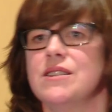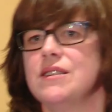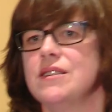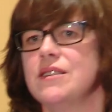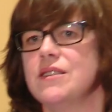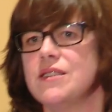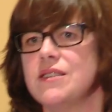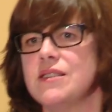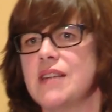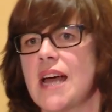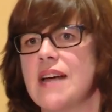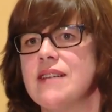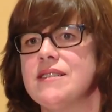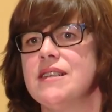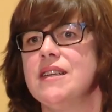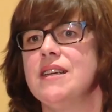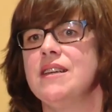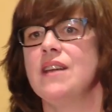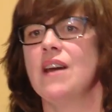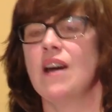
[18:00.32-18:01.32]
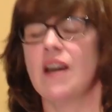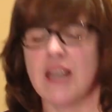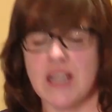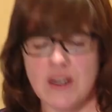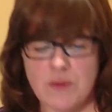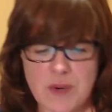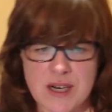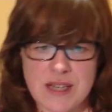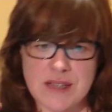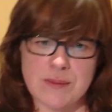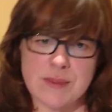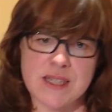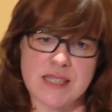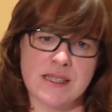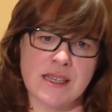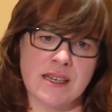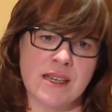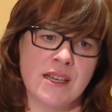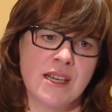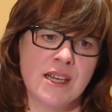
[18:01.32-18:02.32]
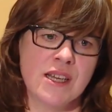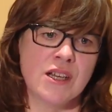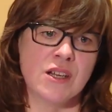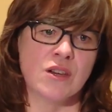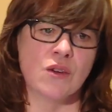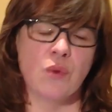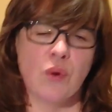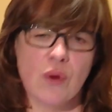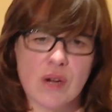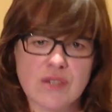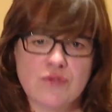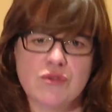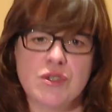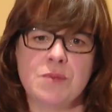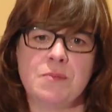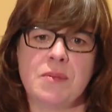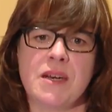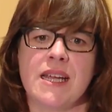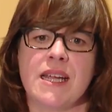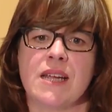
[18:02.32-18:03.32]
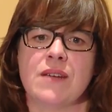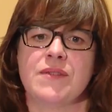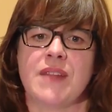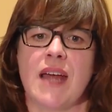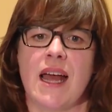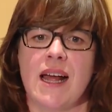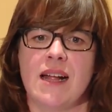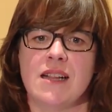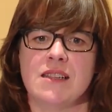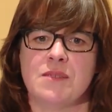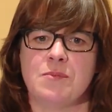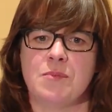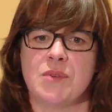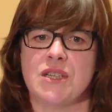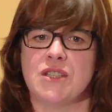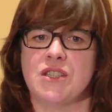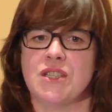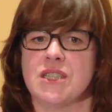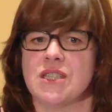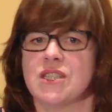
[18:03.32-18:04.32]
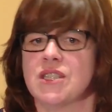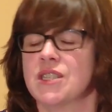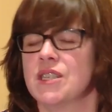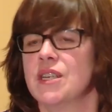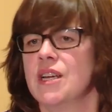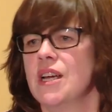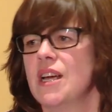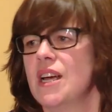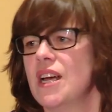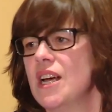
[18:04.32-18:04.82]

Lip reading: to 2009, where there was a quadrupling of the health budget,